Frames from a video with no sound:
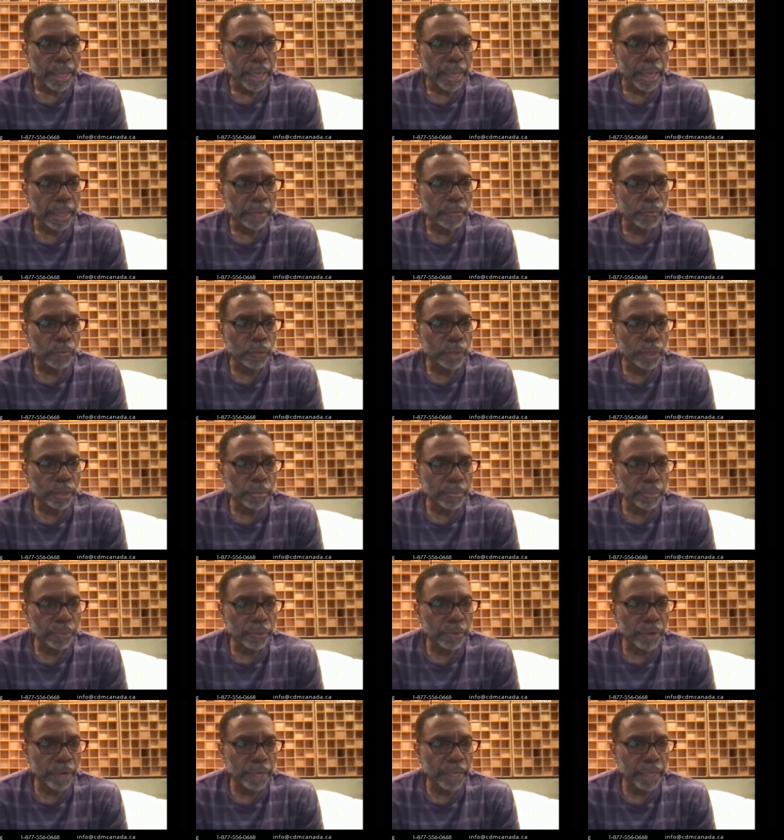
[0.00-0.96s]
And we
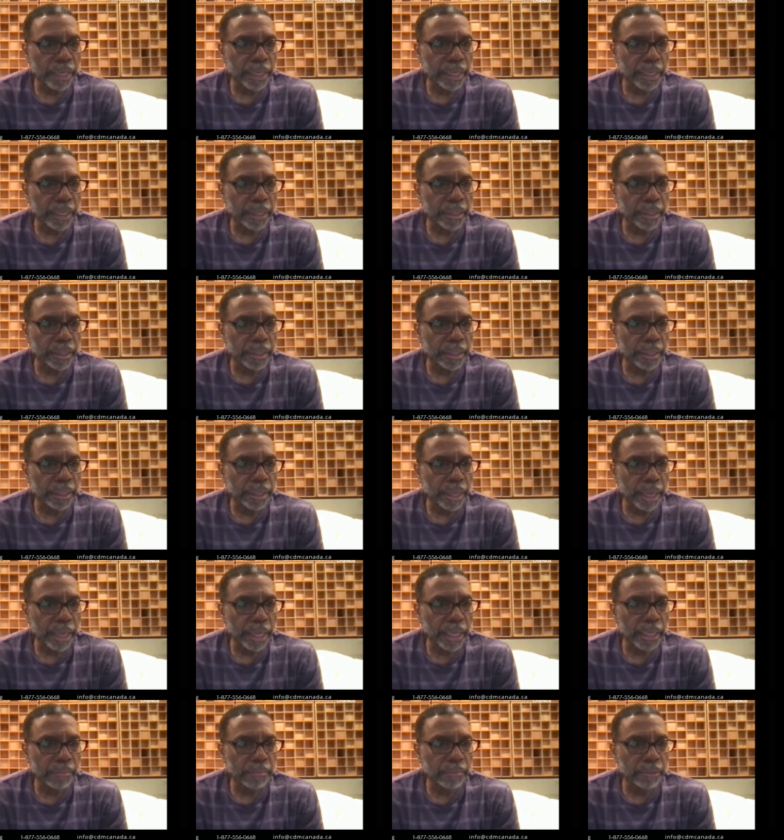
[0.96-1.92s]
pray in the
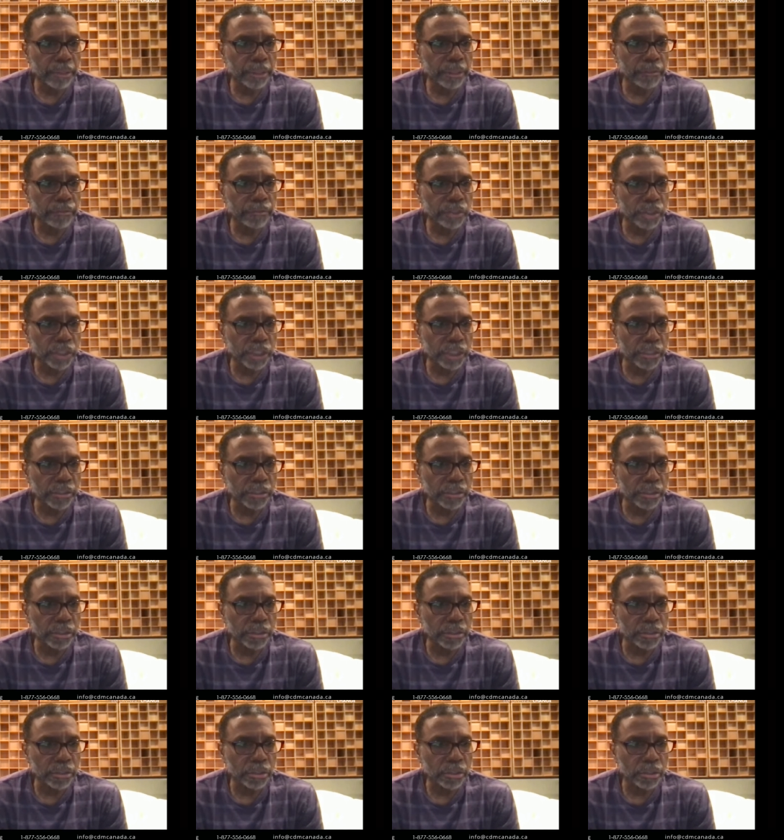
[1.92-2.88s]
name of
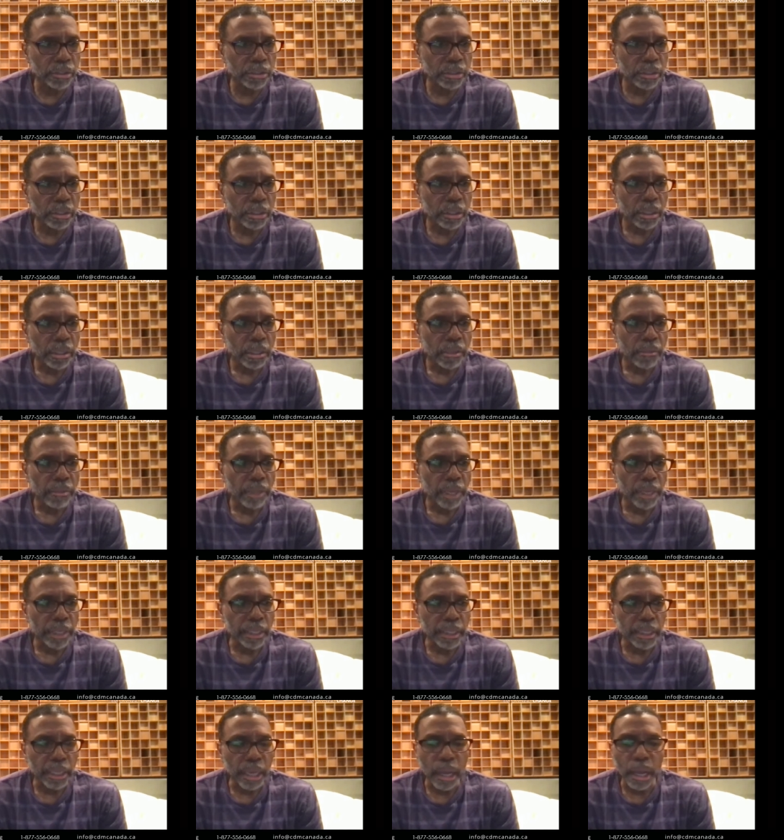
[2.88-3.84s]
Jesus
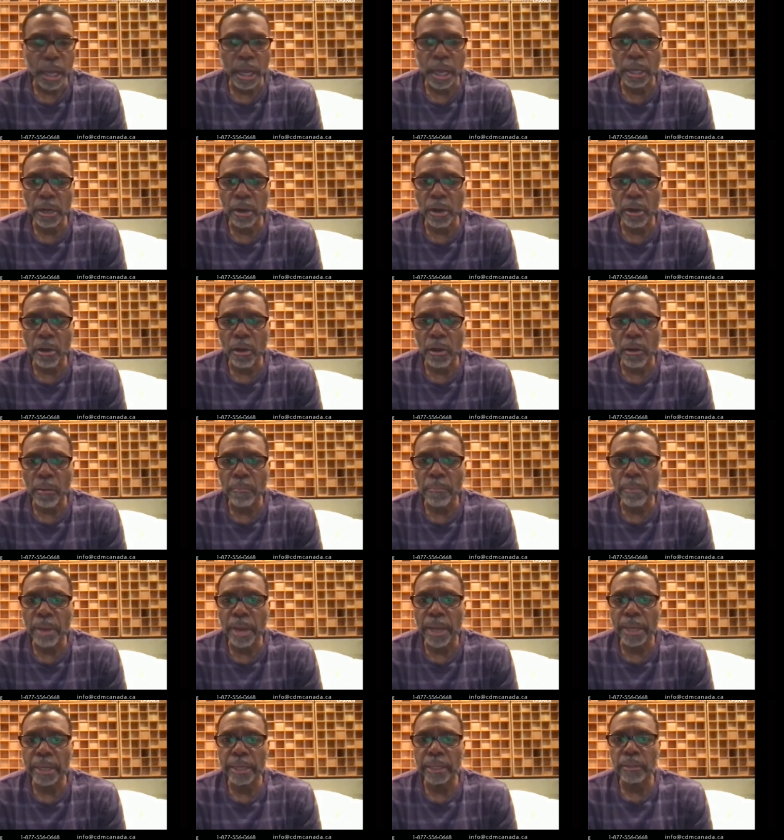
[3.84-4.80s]
that God
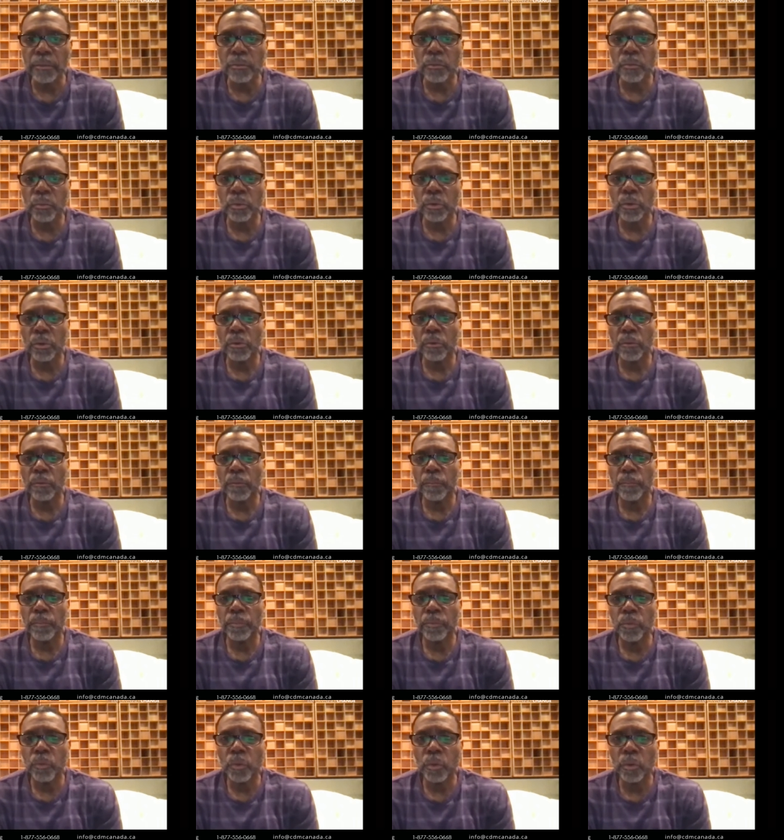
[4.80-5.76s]
Almighty will
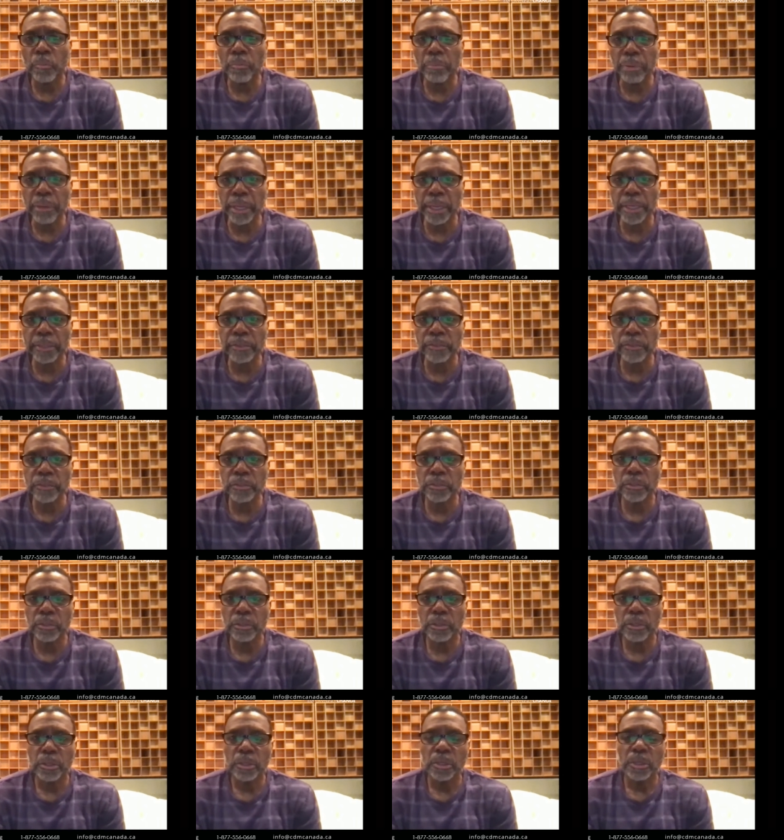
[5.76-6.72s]
will bless
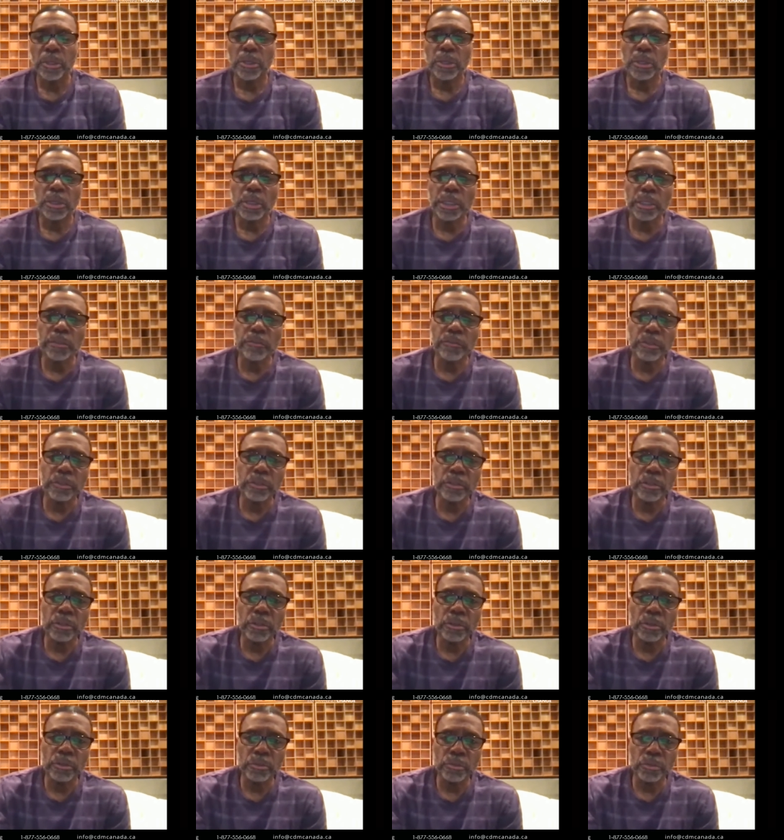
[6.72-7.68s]

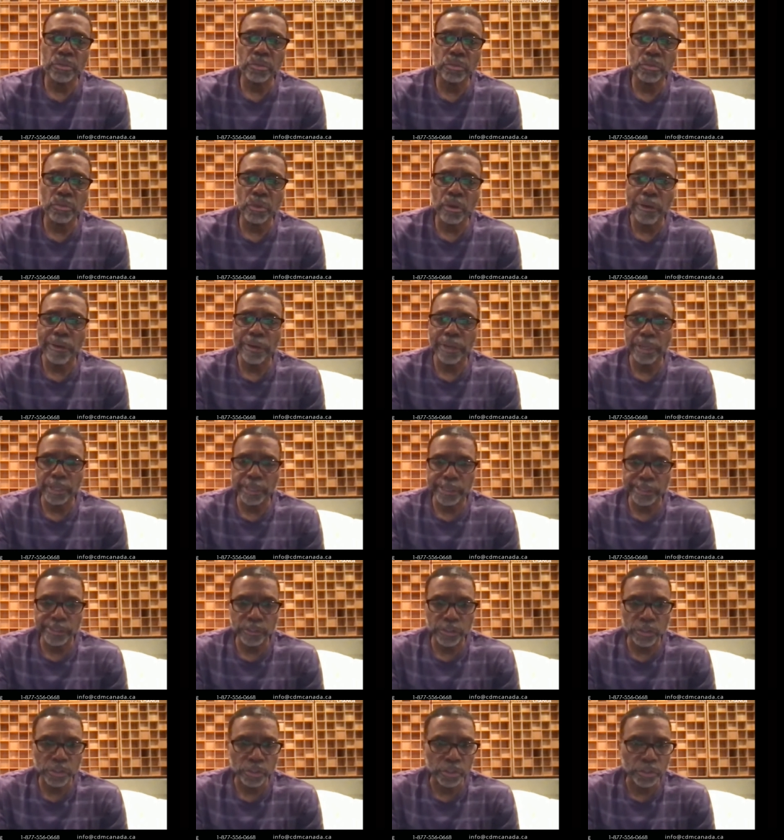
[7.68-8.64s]
even those who are
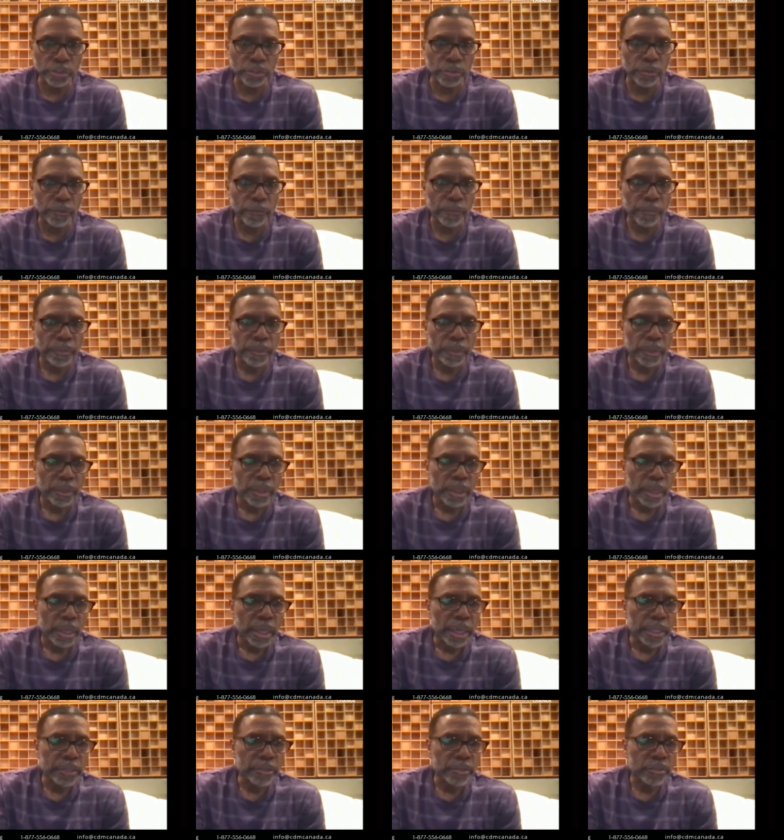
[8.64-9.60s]
against you.
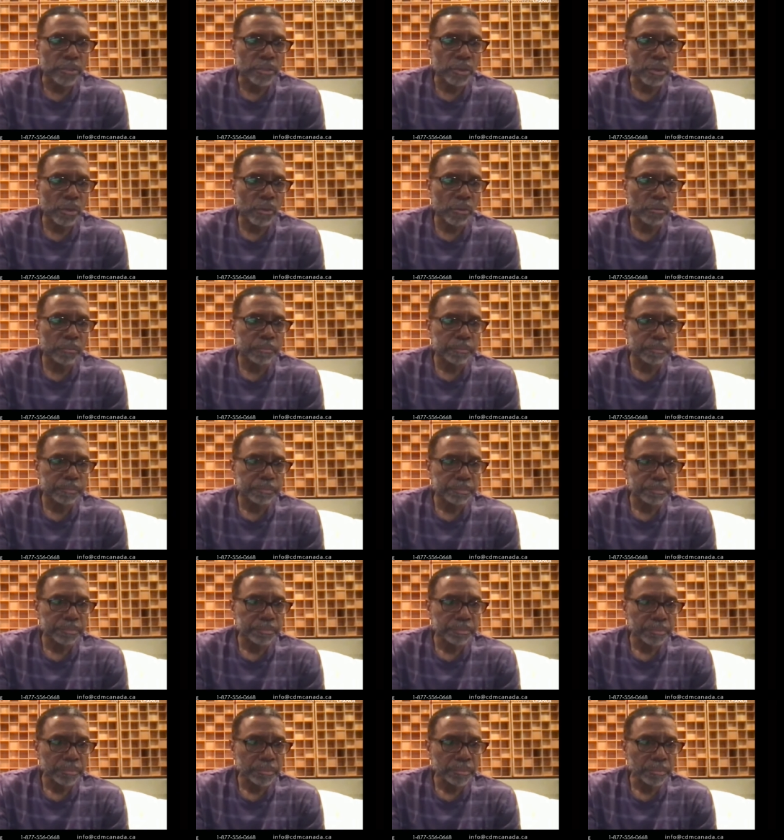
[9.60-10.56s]
And so,
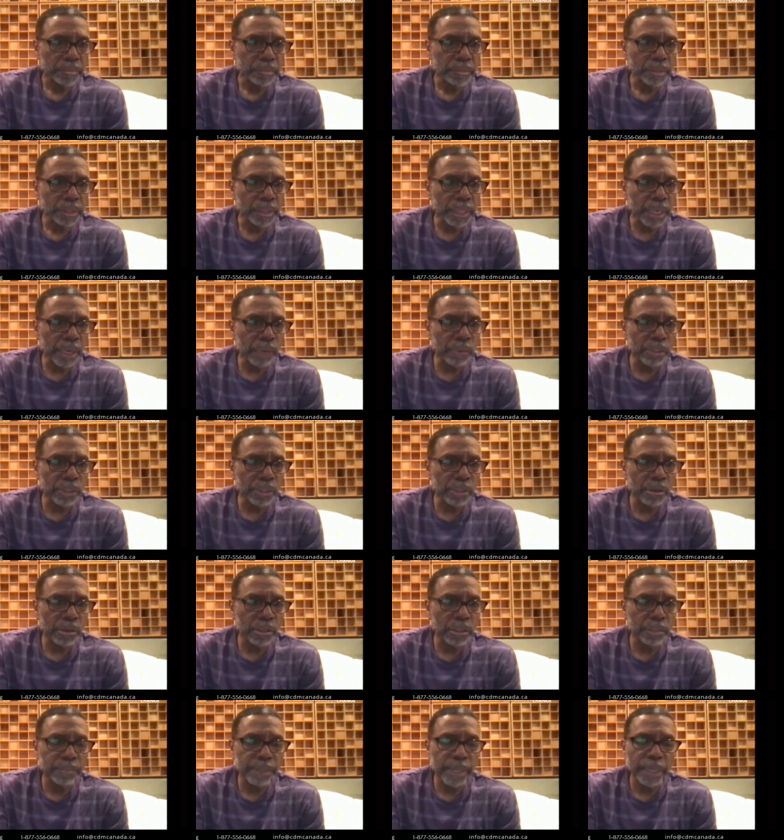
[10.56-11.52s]
like we
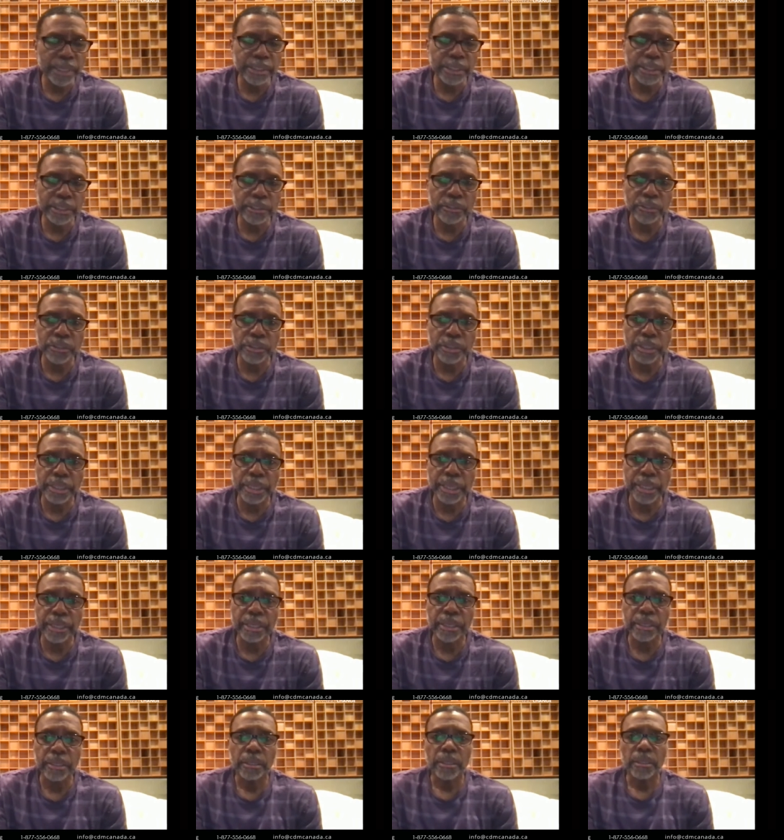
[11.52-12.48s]
talked about
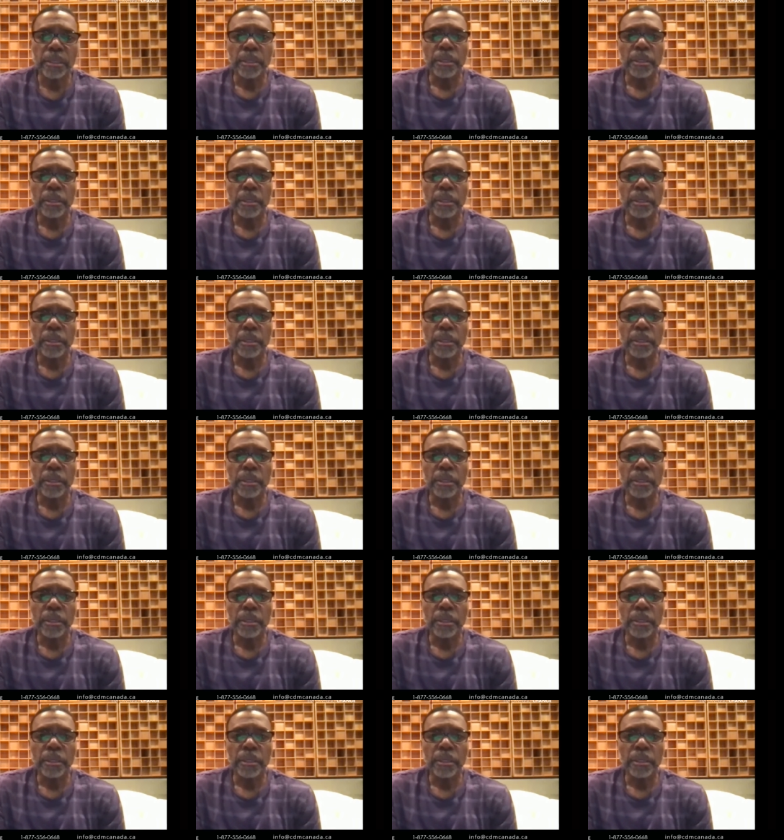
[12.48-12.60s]
yesterday,